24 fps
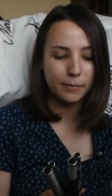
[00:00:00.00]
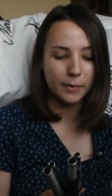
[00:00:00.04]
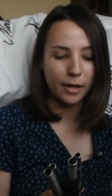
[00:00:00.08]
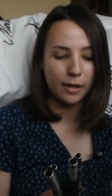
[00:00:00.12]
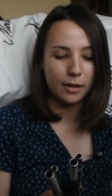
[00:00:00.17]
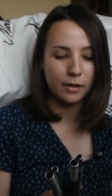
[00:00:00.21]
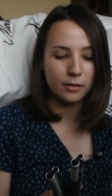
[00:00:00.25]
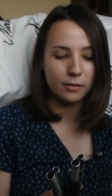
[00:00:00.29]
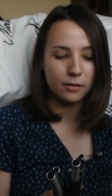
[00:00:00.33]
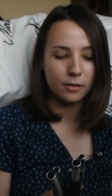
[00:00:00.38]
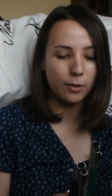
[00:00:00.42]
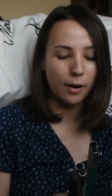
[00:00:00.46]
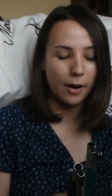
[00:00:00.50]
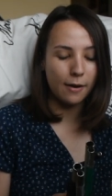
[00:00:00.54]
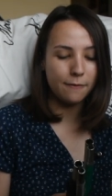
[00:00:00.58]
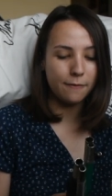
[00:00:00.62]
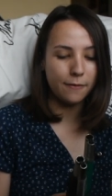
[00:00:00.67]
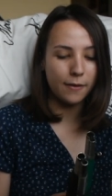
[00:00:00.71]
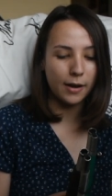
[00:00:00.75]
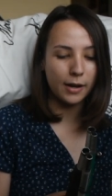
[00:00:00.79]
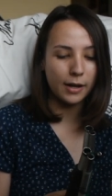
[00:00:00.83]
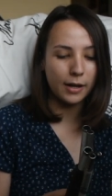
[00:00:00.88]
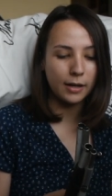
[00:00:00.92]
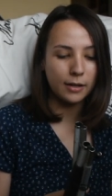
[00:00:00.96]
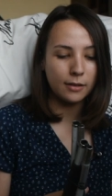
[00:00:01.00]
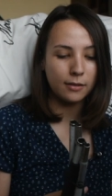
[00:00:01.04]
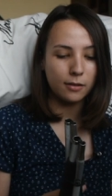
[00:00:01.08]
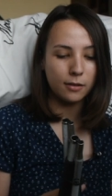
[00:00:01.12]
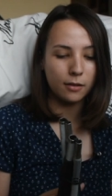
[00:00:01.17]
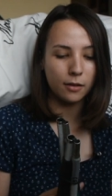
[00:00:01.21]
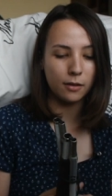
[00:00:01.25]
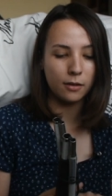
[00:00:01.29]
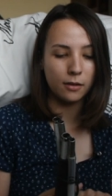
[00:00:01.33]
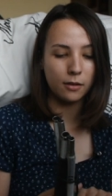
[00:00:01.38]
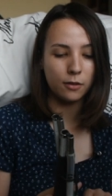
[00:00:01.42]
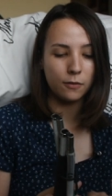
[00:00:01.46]
and
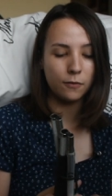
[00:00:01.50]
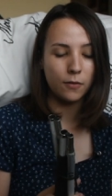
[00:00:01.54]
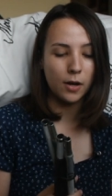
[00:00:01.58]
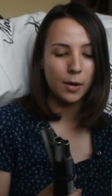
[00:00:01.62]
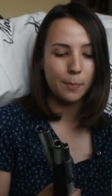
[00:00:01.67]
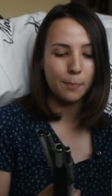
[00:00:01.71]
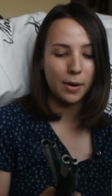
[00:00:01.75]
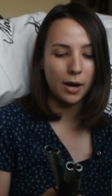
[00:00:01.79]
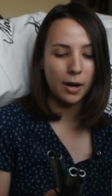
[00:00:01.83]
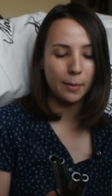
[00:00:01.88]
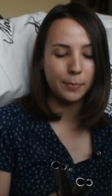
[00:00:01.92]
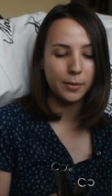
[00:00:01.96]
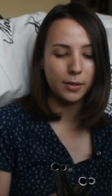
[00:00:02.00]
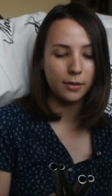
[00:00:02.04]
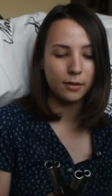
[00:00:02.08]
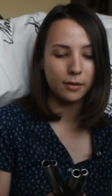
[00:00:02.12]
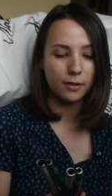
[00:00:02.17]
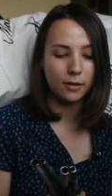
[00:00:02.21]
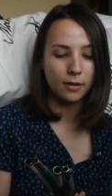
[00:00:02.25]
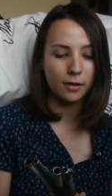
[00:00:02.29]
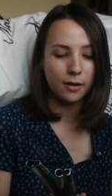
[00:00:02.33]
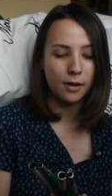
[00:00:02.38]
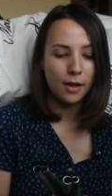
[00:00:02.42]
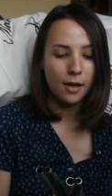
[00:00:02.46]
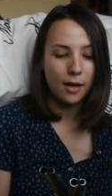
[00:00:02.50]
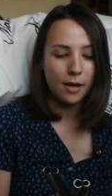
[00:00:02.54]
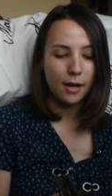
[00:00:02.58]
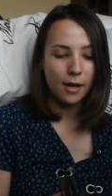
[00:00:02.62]
graphite is very popular.